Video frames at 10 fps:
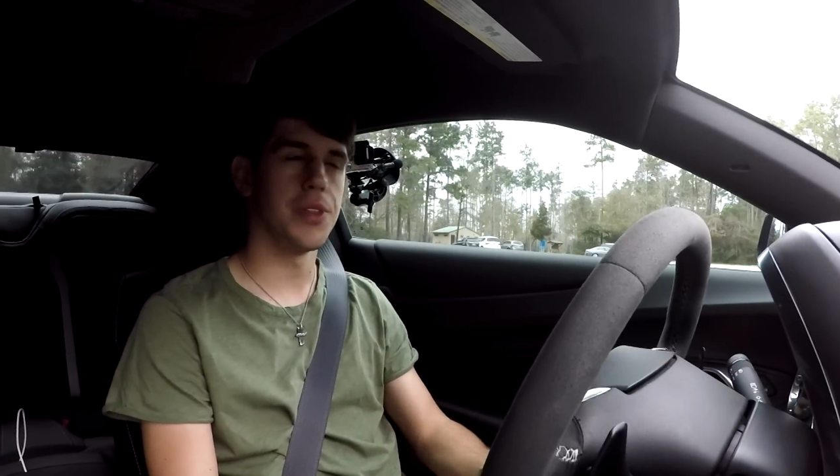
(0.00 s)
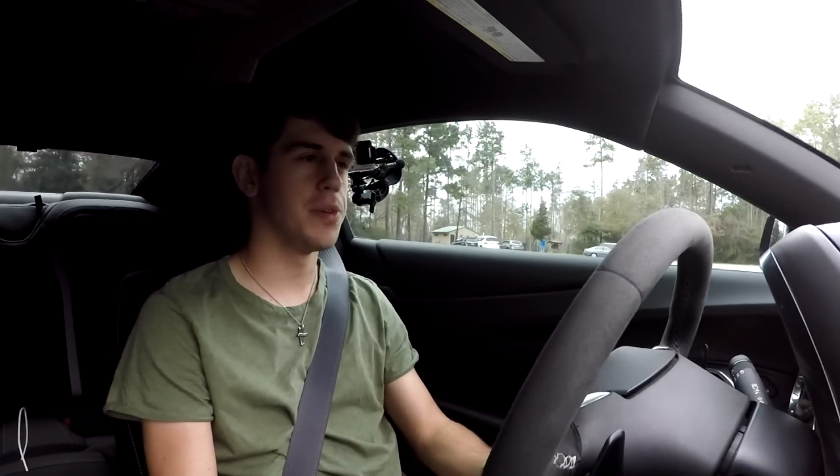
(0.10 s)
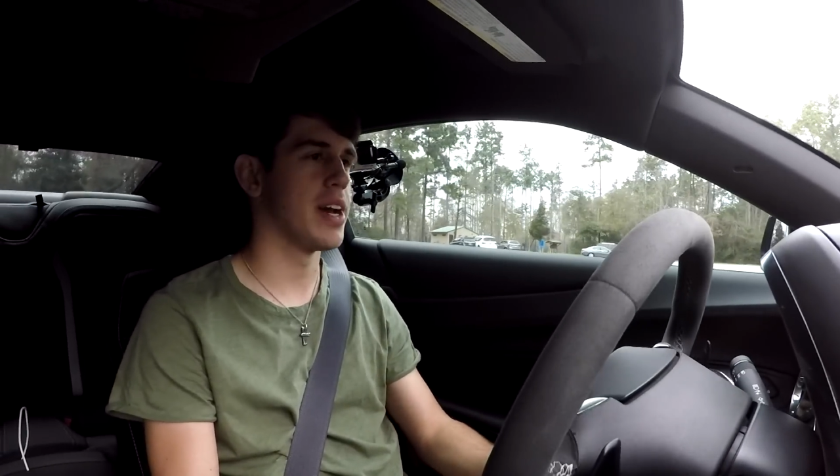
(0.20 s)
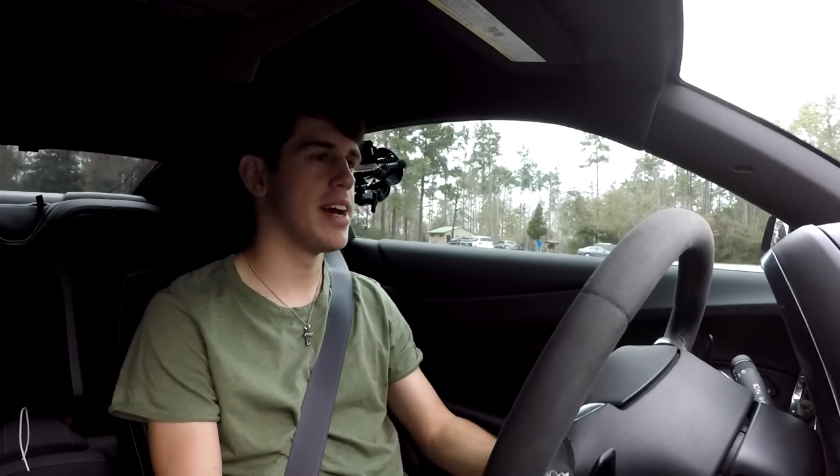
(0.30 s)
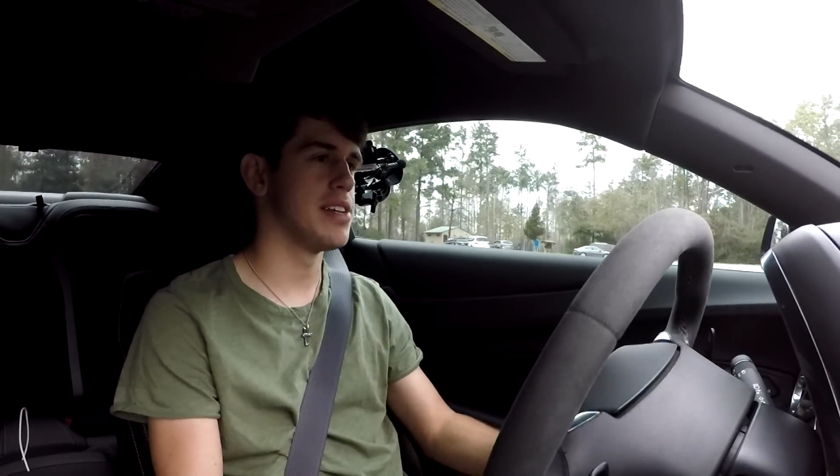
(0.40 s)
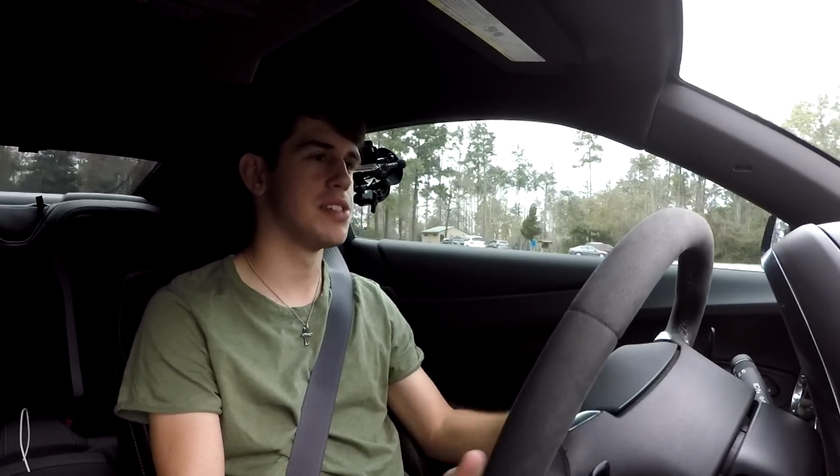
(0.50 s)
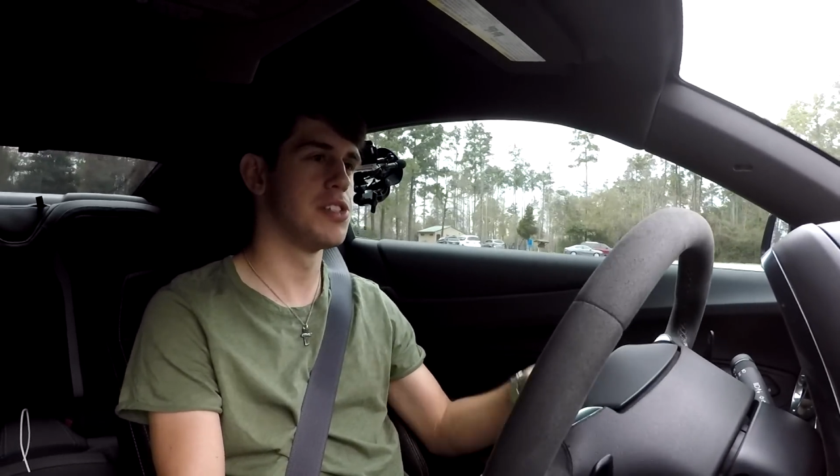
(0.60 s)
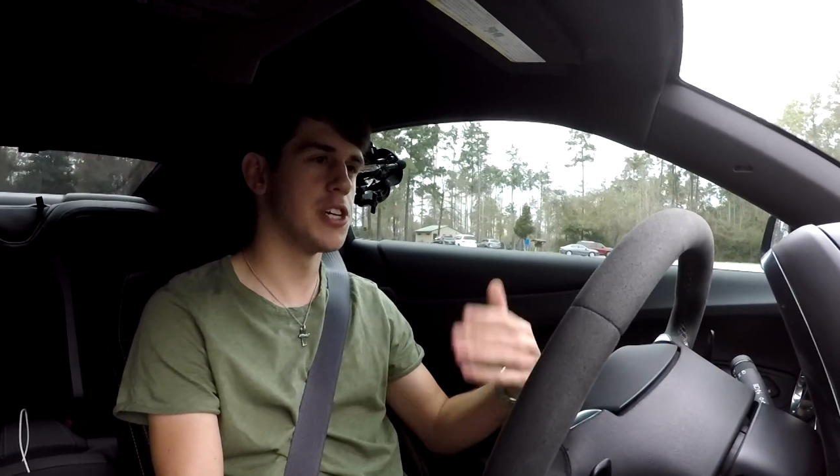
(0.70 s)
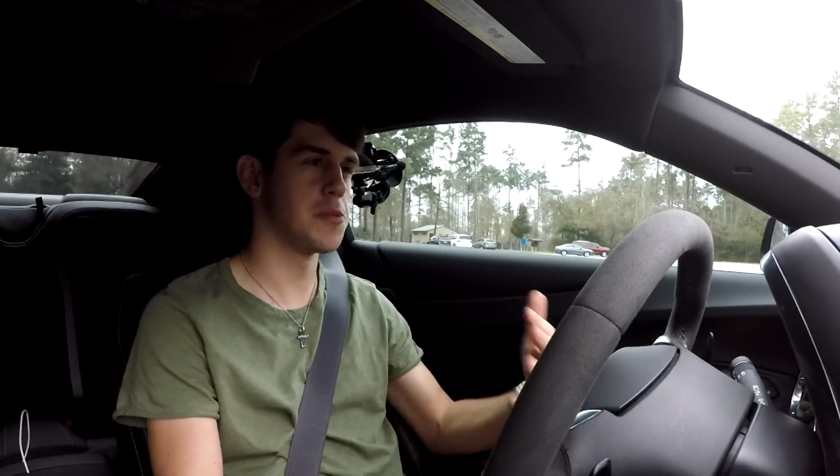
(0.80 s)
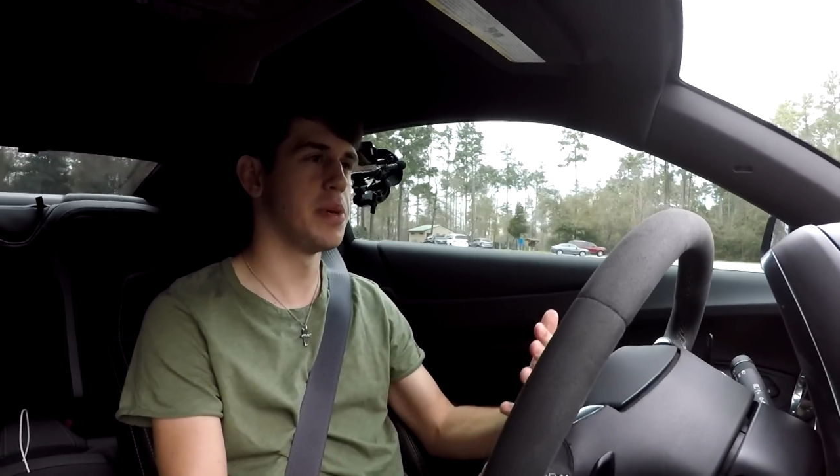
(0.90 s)
with you guys
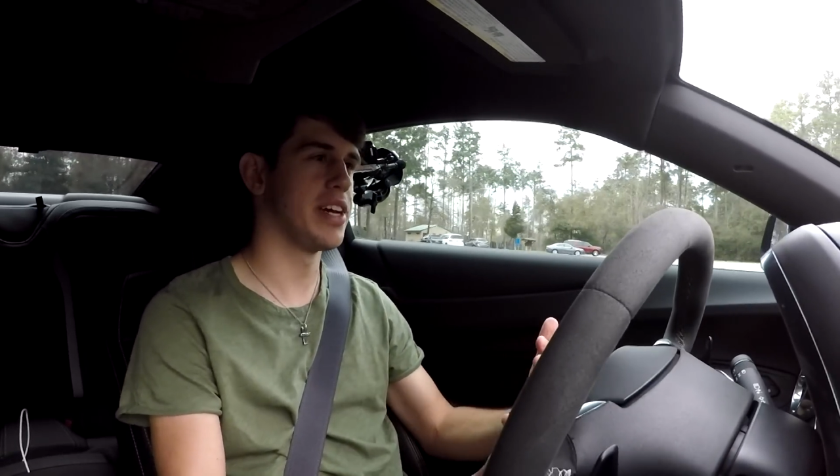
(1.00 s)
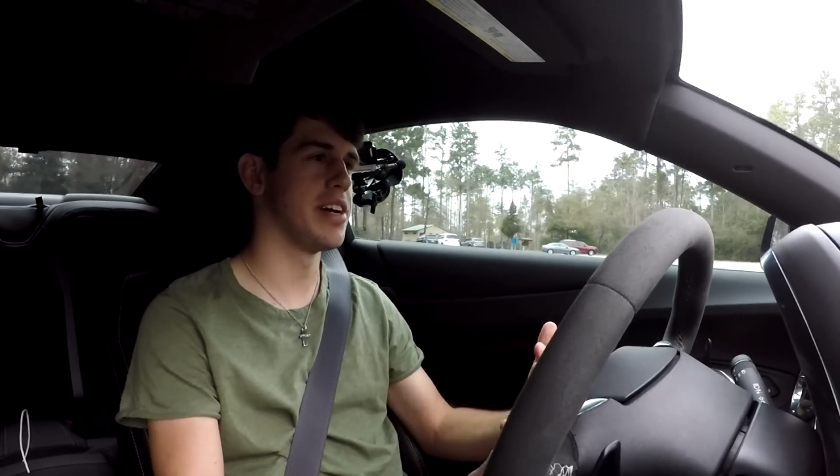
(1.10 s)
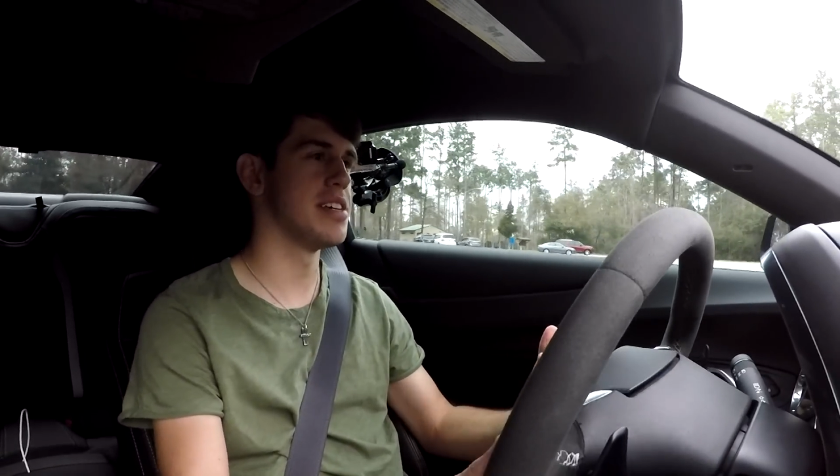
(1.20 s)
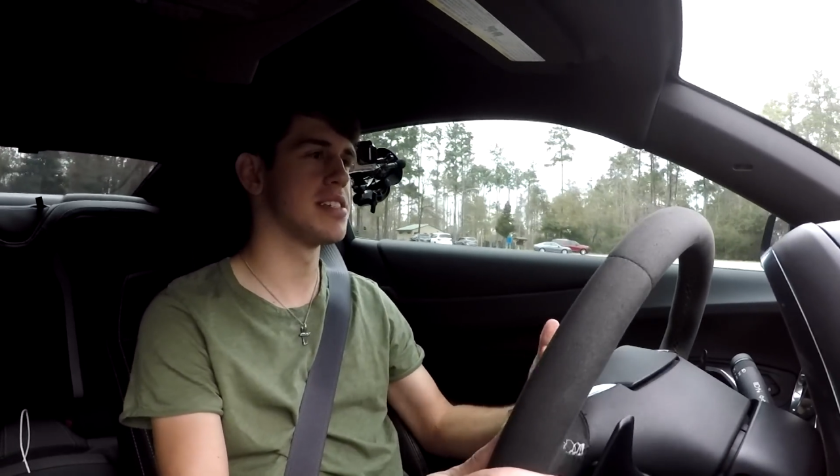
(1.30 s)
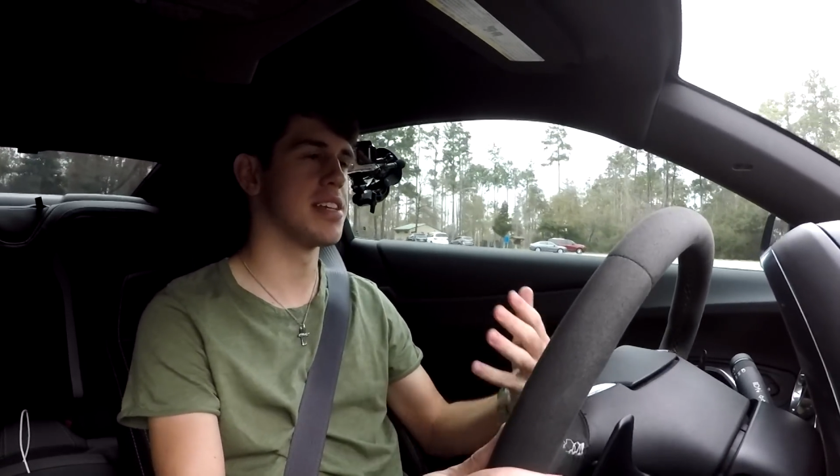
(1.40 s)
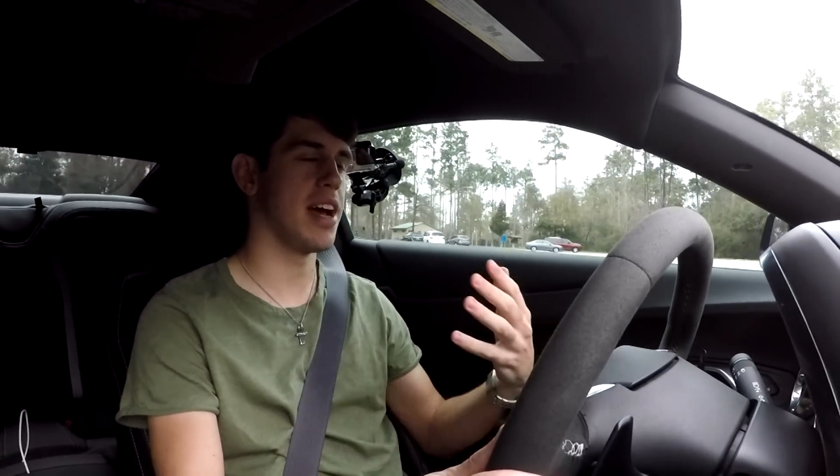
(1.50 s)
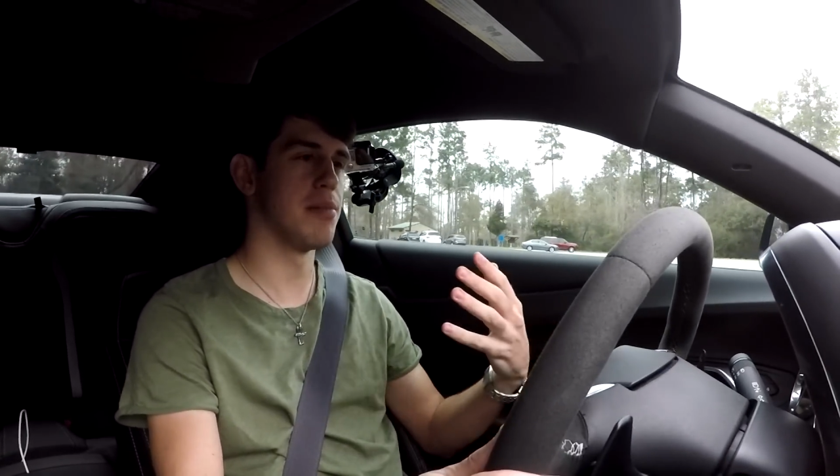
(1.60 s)
just because